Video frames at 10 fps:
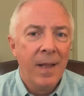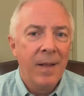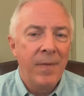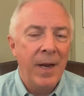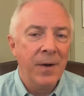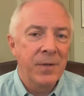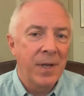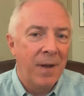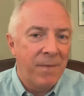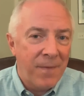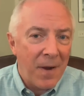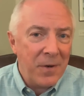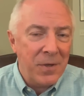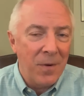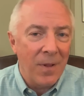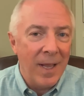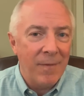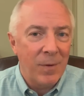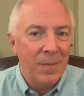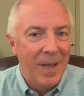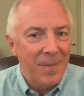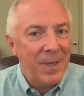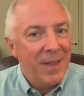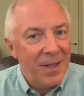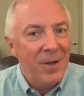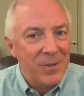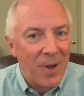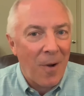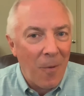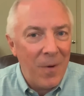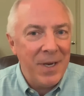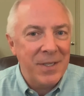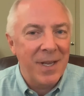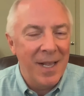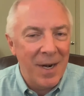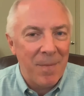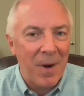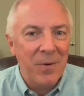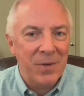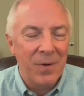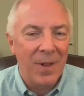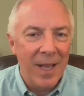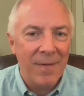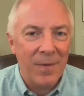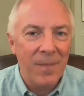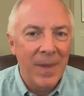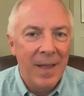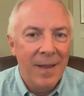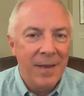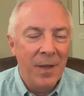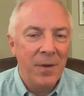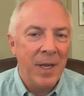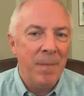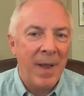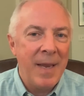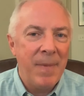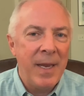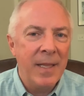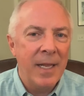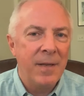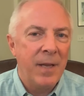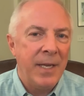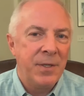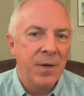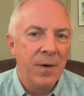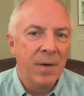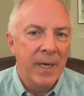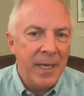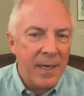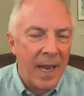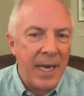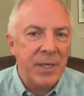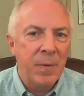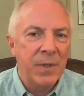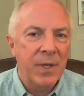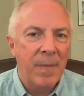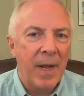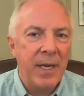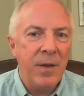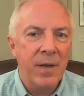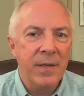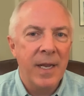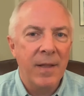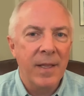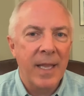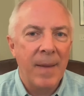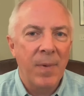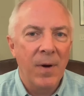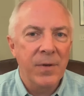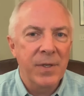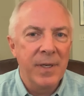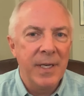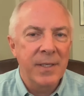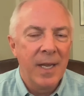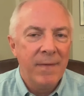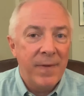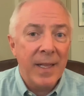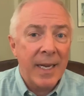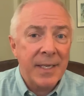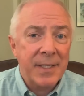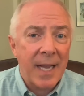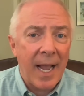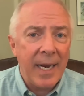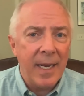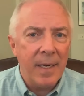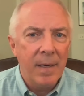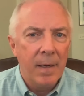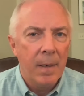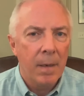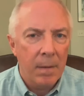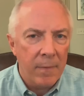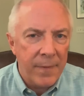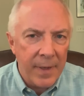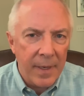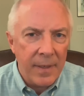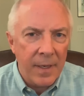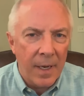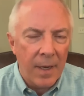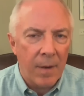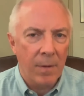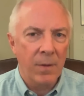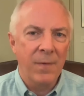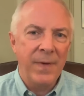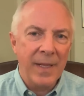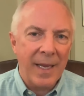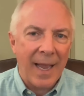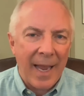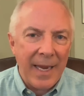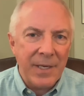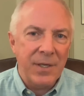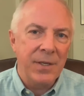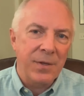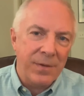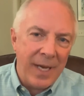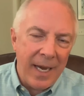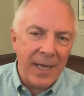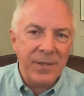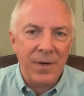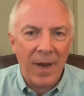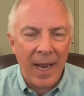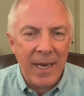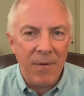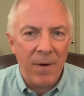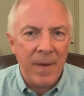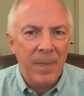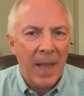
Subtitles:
there's a functional level, but then there's always an emotional level. You know, it may be that as you're engaging with somebody, you can tell that that person is feeling excited, or they're feeling dull, or they're feeling anxious or tense or angry.